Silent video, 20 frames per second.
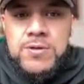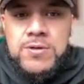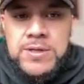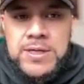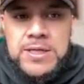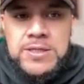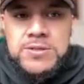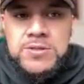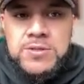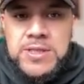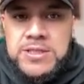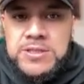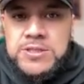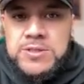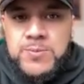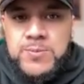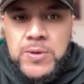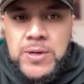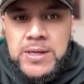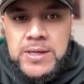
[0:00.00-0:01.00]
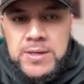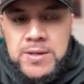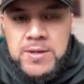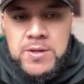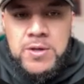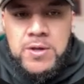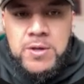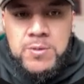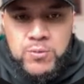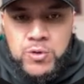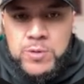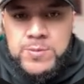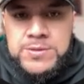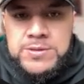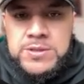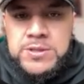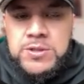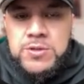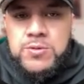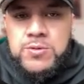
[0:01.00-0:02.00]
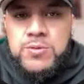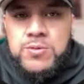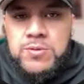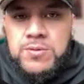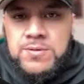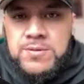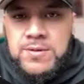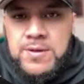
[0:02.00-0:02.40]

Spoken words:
Okay, so that's my promise to you.